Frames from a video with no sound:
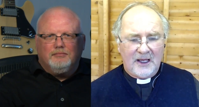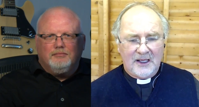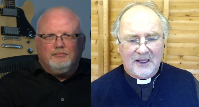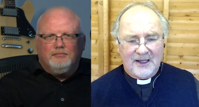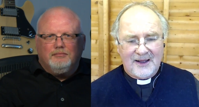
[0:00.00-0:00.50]

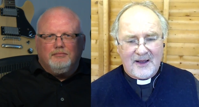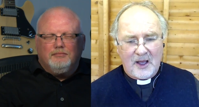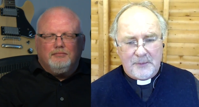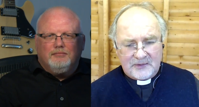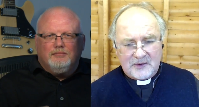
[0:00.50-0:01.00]
Speaker 1: uh,
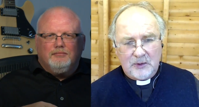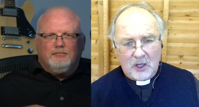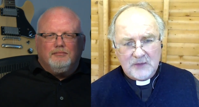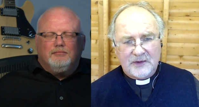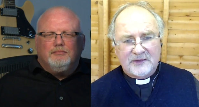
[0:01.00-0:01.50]
Episcopal
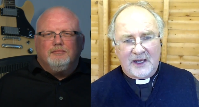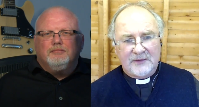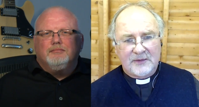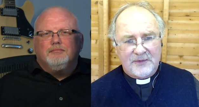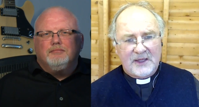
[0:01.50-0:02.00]
oversight for
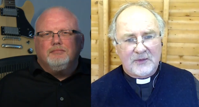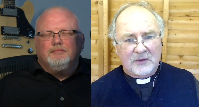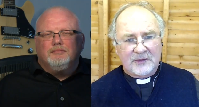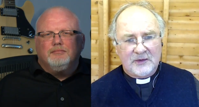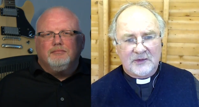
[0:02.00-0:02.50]
faithful
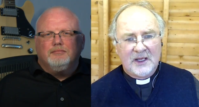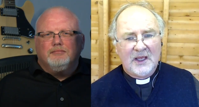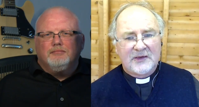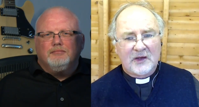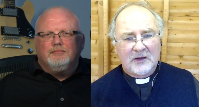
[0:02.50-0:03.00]
Christians,
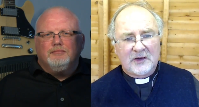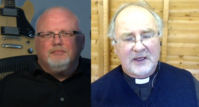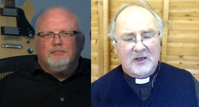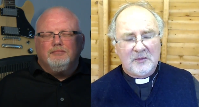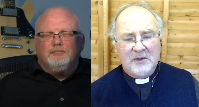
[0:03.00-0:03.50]
so
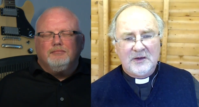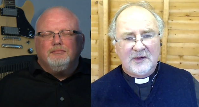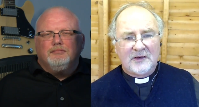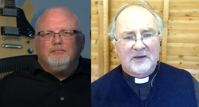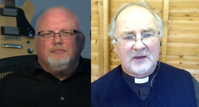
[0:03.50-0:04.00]
that their
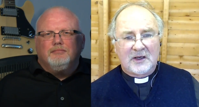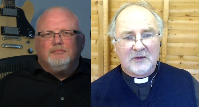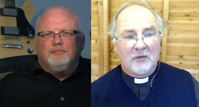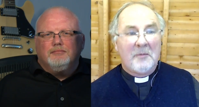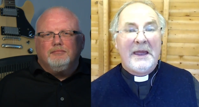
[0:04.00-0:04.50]
communities
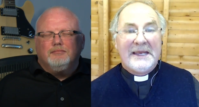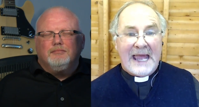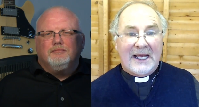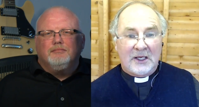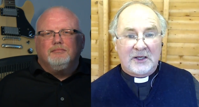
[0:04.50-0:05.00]
can
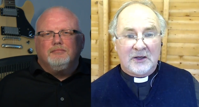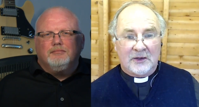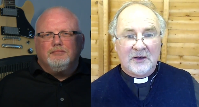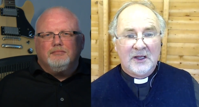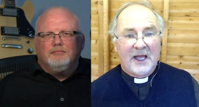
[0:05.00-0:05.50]
remain
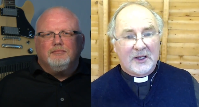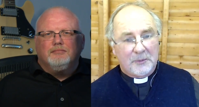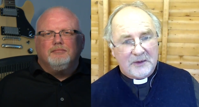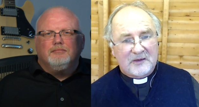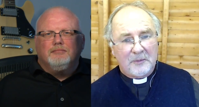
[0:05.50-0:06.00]
Anglican
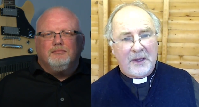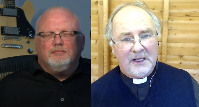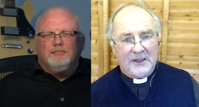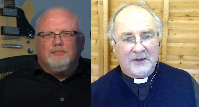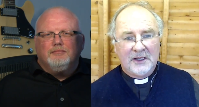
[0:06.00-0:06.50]
and
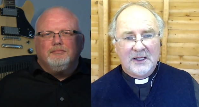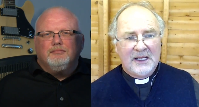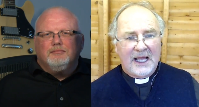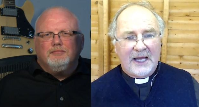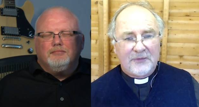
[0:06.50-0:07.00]
Episcopalian
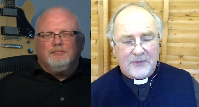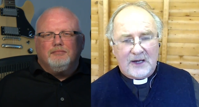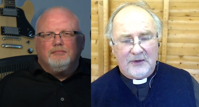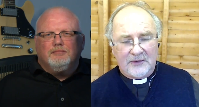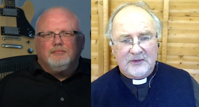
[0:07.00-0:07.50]
and
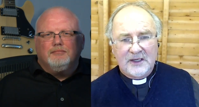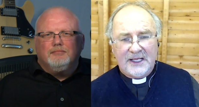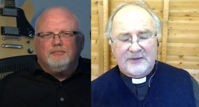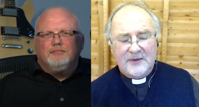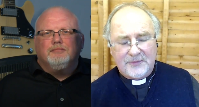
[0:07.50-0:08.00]
flourish.
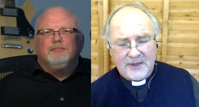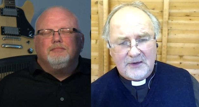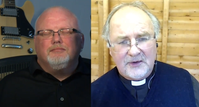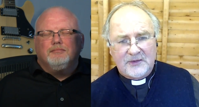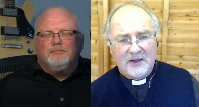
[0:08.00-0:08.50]
It's the
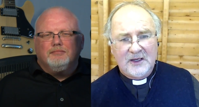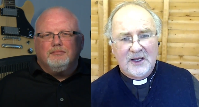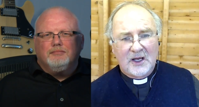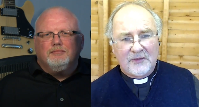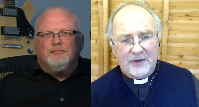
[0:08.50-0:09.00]

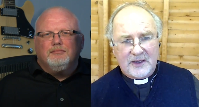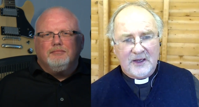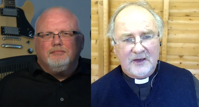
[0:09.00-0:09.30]
flourishing of the